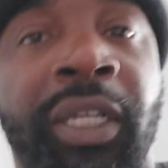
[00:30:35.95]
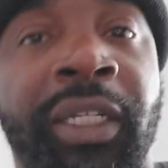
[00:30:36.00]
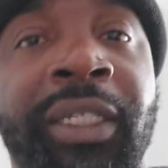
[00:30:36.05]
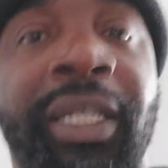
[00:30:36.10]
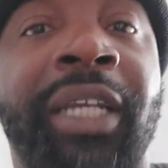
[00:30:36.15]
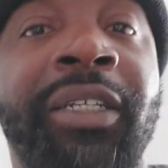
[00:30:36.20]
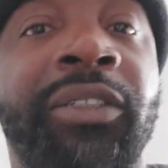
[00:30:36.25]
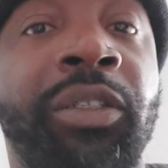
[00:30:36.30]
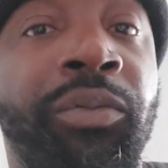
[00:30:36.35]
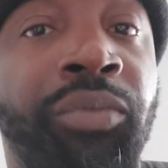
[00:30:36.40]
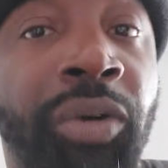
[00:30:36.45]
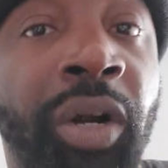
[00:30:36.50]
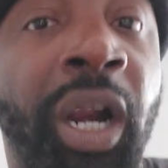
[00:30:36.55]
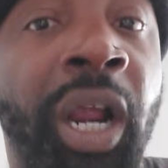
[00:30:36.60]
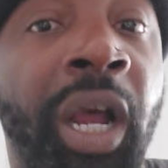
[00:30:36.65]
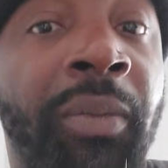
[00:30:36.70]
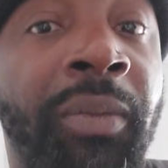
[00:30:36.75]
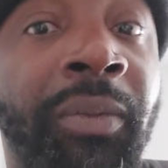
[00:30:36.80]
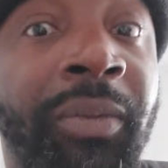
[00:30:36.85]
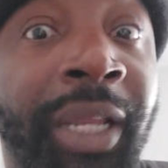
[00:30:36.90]
Like that's the
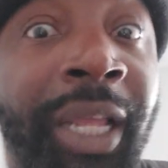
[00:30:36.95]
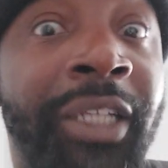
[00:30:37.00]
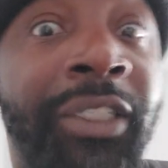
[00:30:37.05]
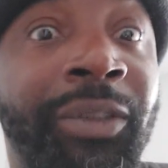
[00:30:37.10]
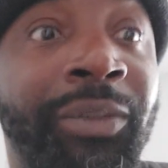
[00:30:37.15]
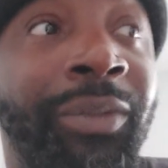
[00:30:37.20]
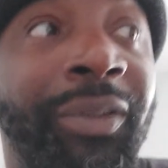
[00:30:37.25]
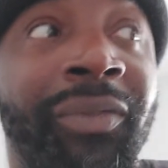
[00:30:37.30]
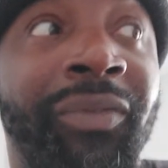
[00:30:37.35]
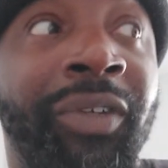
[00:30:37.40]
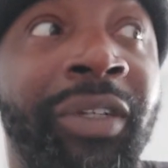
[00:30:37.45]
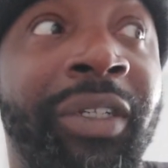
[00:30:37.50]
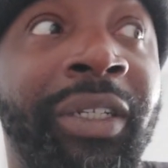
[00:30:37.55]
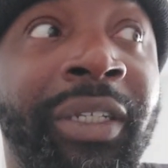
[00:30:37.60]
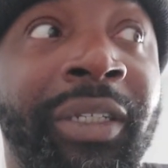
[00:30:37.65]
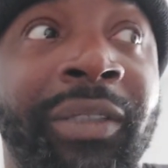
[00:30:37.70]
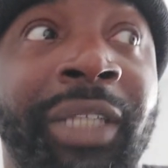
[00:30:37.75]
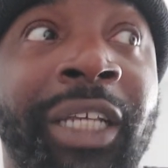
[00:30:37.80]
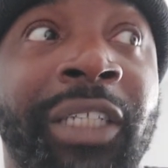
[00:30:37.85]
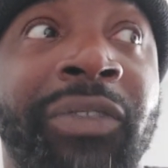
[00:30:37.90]
problem. That's
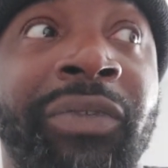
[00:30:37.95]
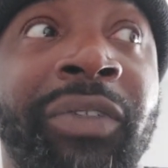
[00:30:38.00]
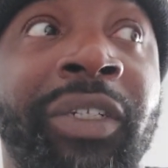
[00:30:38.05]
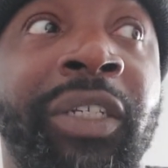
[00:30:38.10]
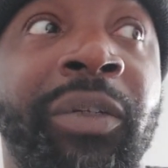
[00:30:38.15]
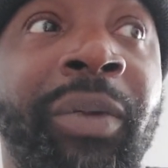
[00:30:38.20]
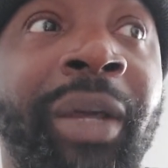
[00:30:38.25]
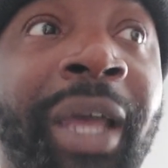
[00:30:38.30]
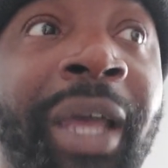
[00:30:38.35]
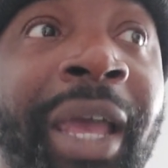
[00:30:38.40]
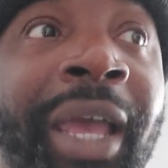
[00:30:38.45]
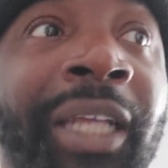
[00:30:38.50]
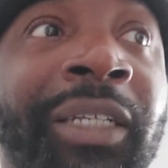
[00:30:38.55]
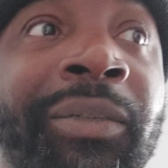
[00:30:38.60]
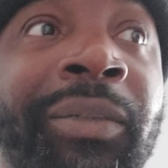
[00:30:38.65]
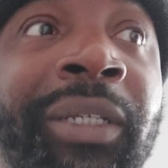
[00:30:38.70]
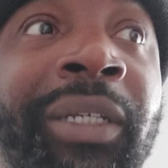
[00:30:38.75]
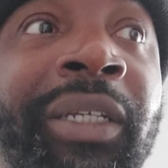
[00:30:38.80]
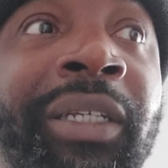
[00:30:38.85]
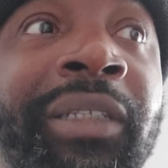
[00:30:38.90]
really what
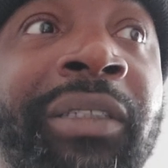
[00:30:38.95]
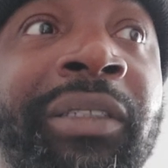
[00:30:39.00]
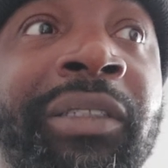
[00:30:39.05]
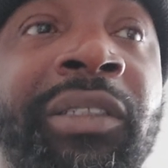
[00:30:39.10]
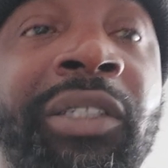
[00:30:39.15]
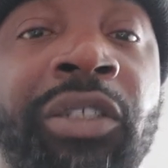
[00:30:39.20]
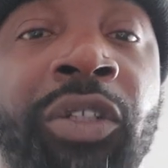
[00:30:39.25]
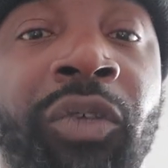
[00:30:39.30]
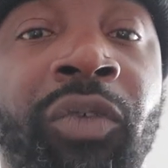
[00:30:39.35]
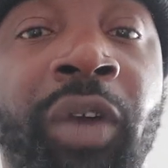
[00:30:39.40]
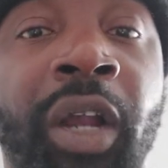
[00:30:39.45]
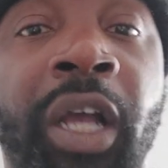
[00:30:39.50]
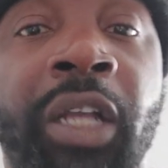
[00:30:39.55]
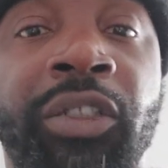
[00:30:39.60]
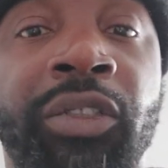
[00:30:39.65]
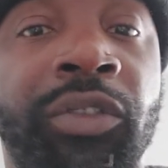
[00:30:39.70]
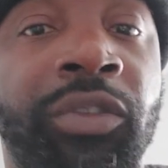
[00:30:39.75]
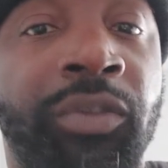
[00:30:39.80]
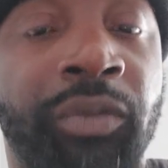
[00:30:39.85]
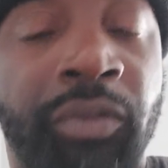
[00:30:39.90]
asthma is. It's a
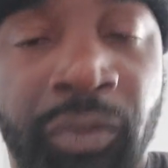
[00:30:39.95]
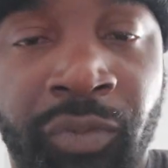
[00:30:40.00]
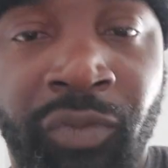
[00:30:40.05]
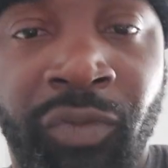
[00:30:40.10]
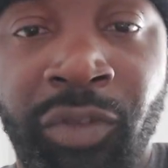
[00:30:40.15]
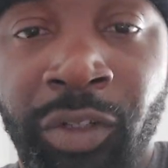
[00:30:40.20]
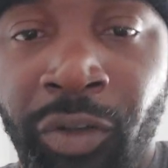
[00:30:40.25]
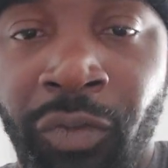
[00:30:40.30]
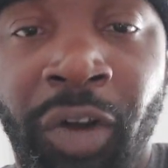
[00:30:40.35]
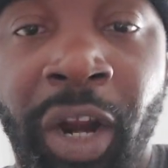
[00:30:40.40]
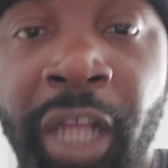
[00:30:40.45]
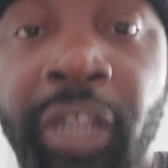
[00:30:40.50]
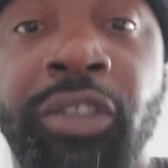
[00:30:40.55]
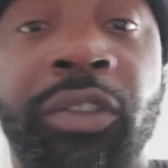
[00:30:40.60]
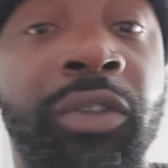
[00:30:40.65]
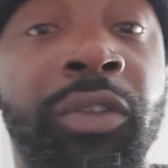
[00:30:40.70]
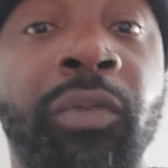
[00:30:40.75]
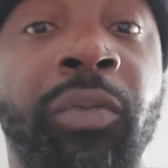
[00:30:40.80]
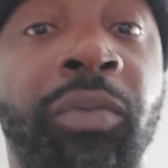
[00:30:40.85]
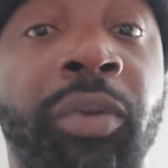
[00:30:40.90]

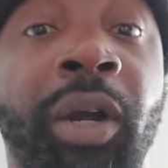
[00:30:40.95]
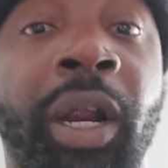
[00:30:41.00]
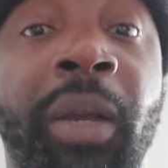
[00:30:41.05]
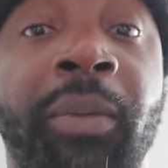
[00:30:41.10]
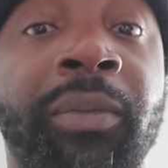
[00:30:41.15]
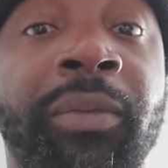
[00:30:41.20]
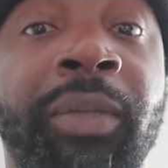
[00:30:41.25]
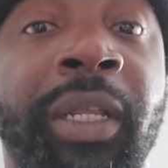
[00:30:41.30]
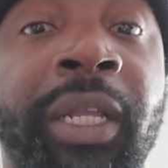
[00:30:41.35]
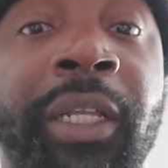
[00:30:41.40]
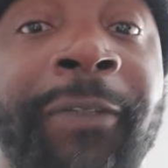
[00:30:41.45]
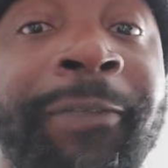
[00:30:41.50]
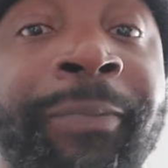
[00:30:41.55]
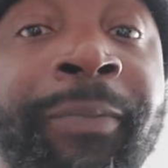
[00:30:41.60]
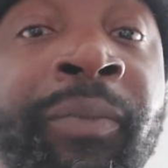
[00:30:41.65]
neurological problem. Like